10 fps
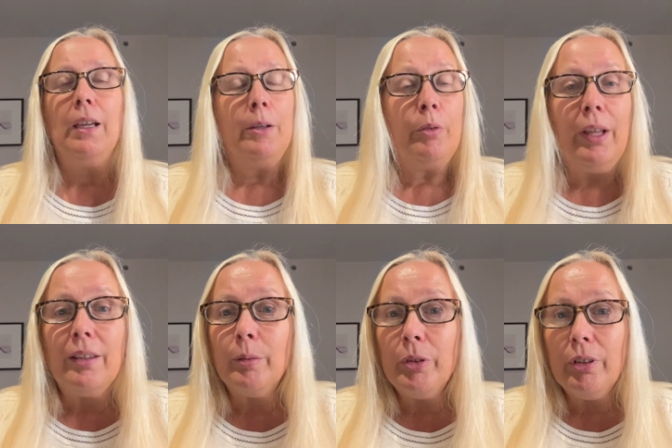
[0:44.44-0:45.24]
Get
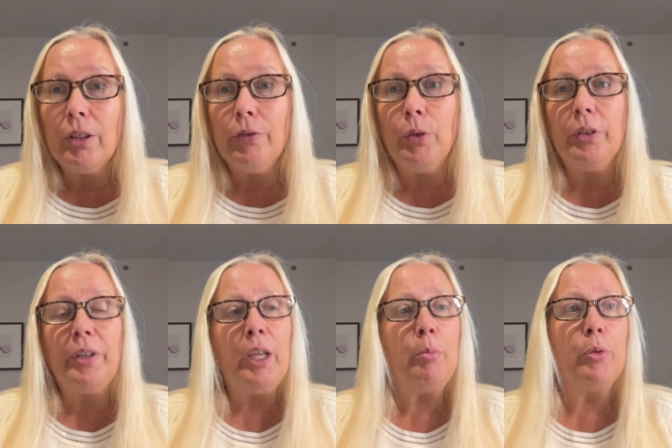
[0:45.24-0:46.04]
some 6-foot
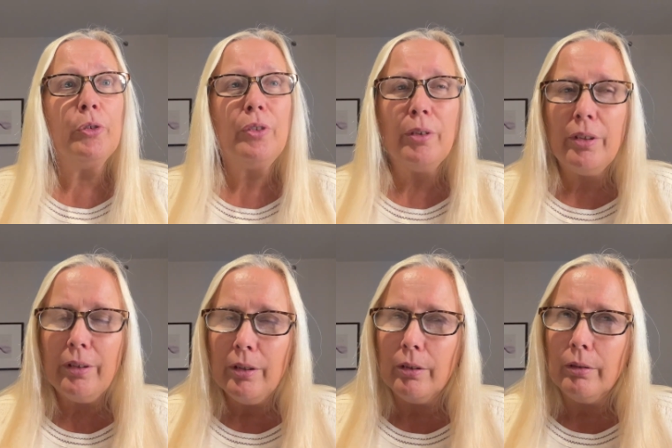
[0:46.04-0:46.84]
tables. That's
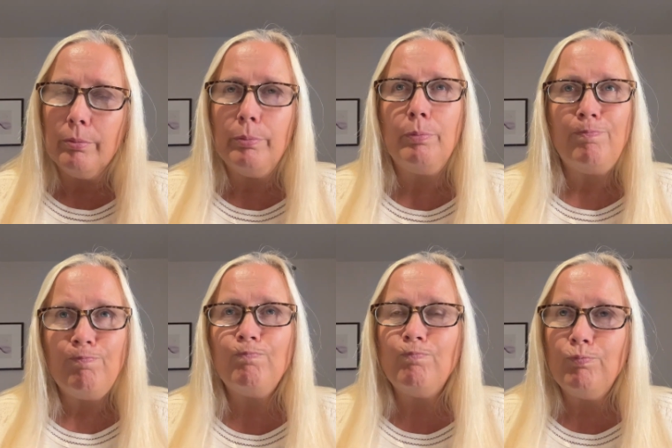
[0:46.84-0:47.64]
the
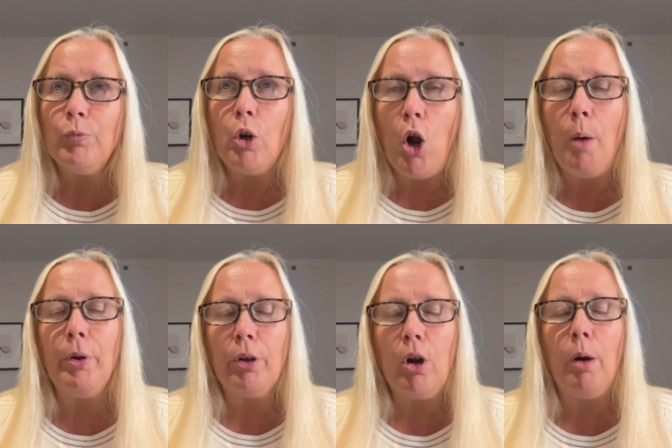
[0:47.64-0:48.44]

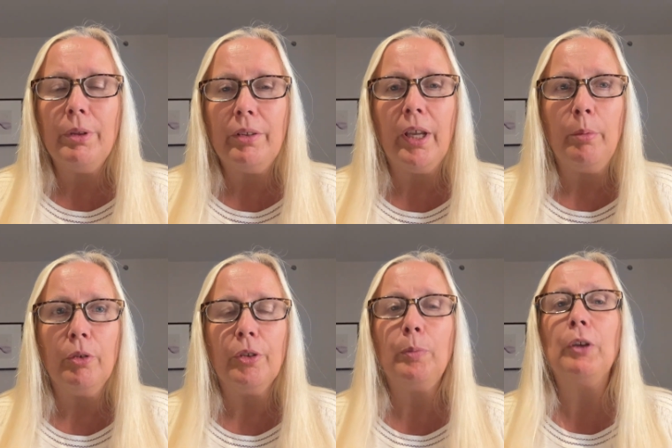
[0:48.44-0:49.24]
common table,
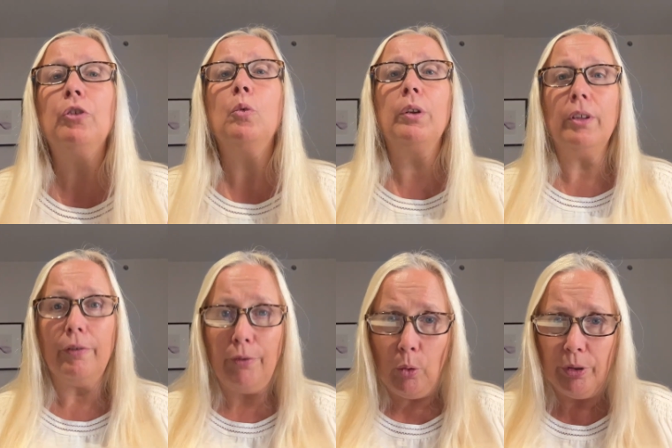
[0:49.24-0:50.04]
especially the ones that
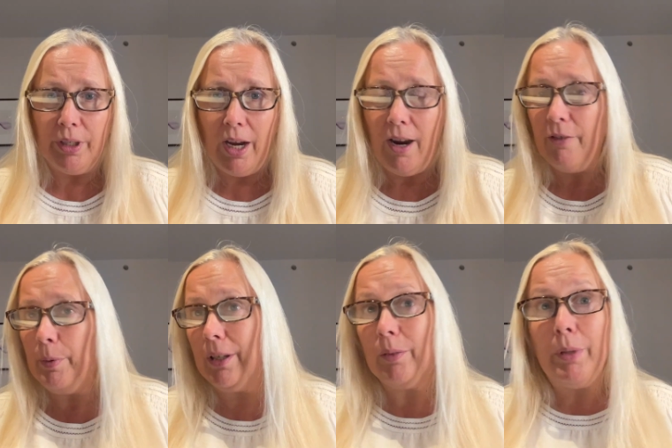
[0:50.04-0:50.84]
fold in half,
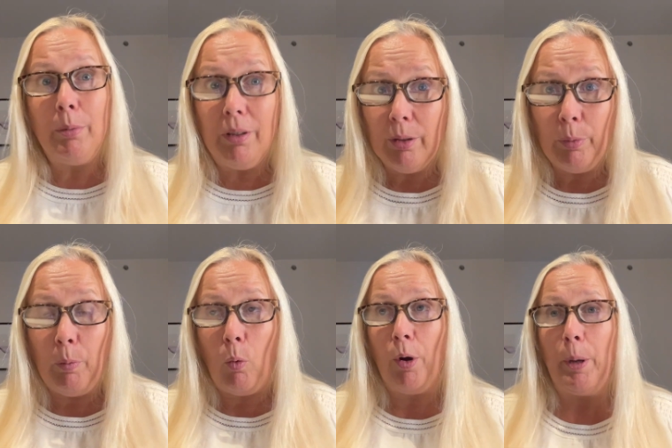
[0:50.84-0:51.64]
because maybe some
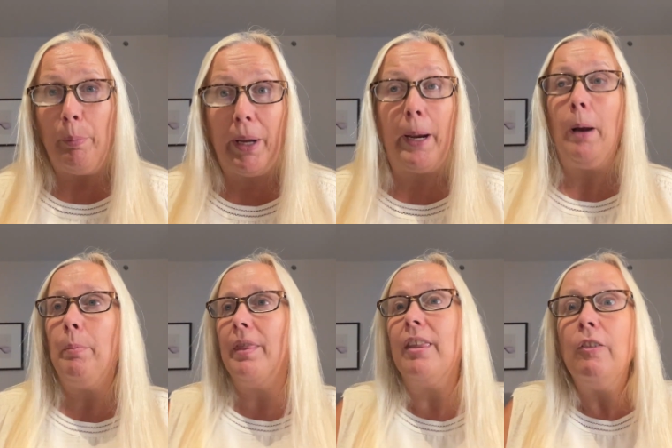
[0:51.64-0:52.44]
people want to pick up
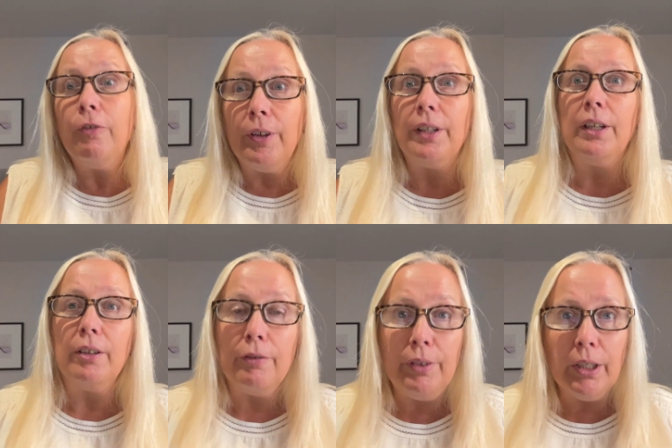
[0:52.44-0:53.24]
and they fit in
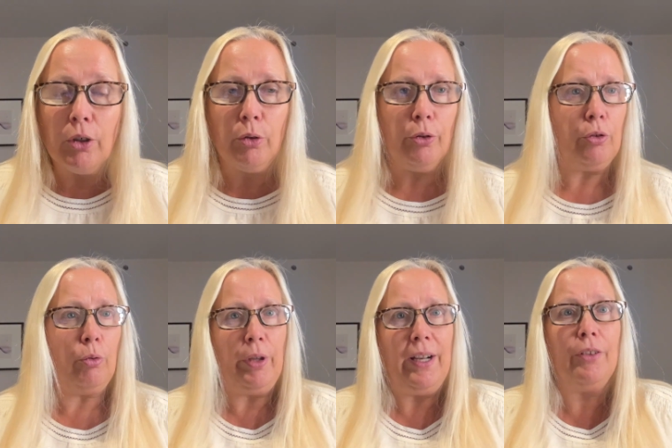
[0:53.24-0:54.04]
a vehicle. So
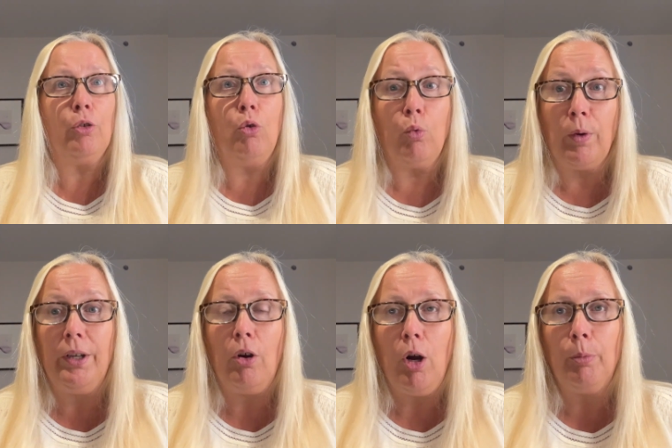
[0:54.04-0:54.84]
that is a
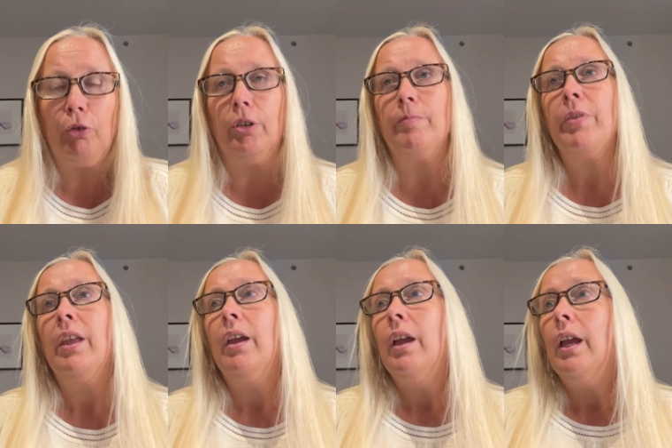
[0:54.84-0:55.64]
great option.
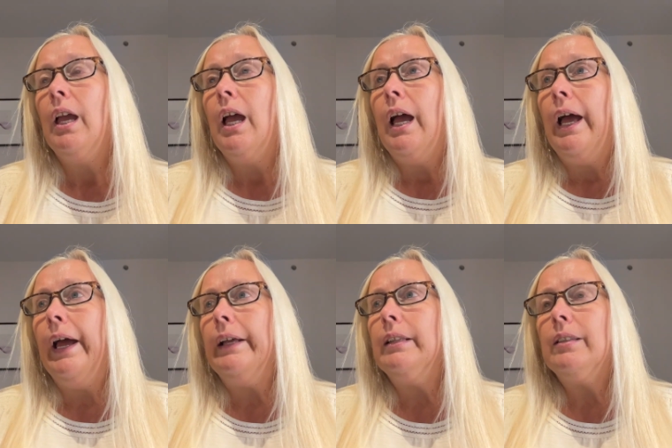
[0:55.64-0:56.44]

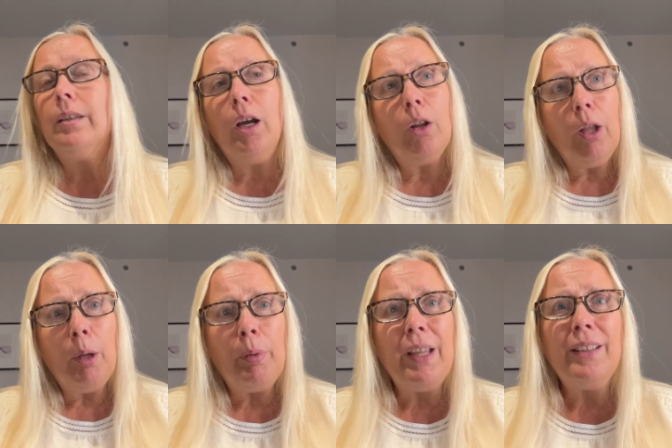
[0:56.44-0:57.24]
And a lot
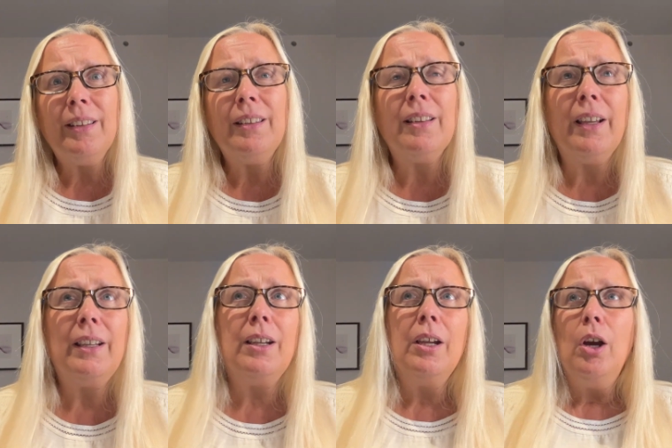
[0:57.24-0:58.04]
of places
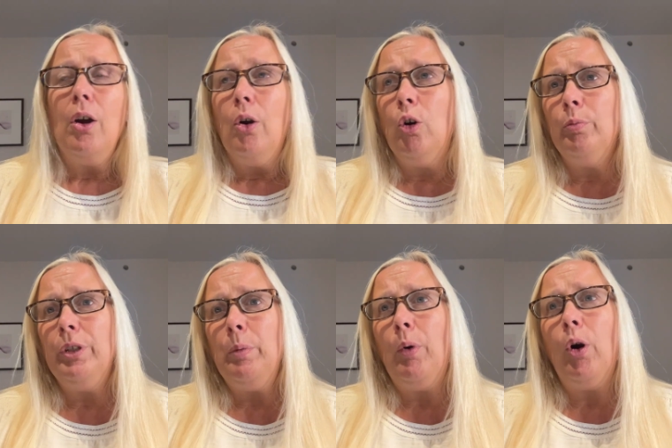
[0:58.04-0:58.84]
like Home
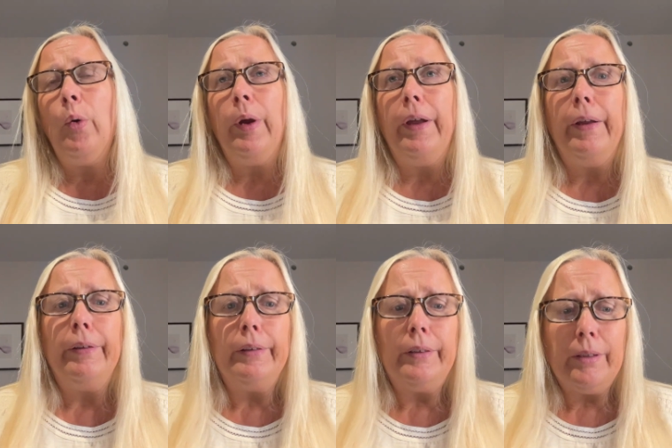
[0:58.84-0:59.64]
Depot and